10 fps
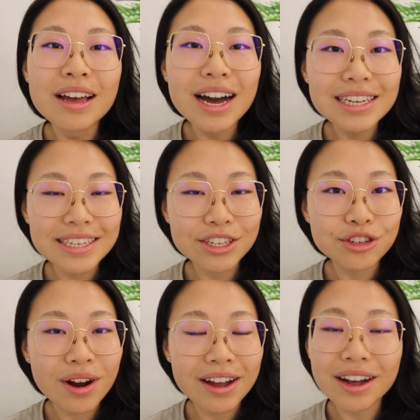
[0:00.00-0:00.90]
I did
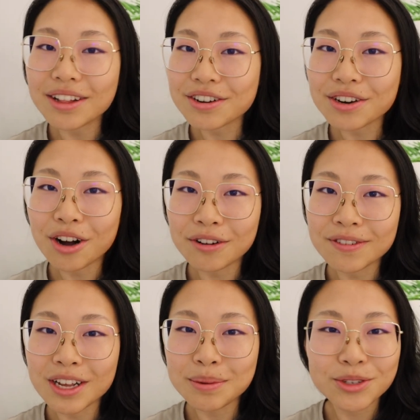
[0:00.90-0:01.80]
try other golf
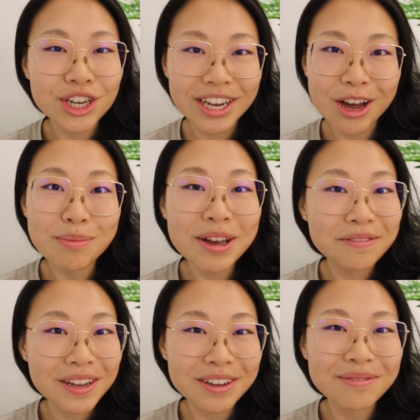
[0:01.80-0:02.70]
clubs, check out my
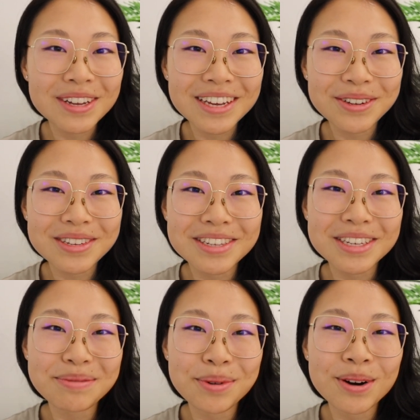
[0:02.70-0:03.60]
fitting video to
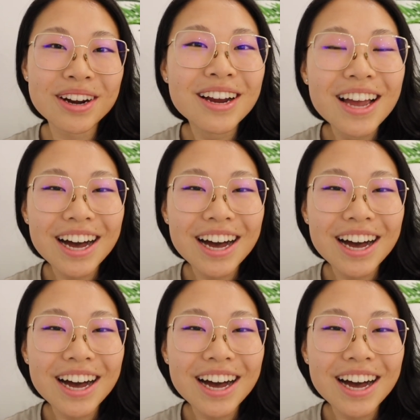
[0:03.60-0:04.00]
see more.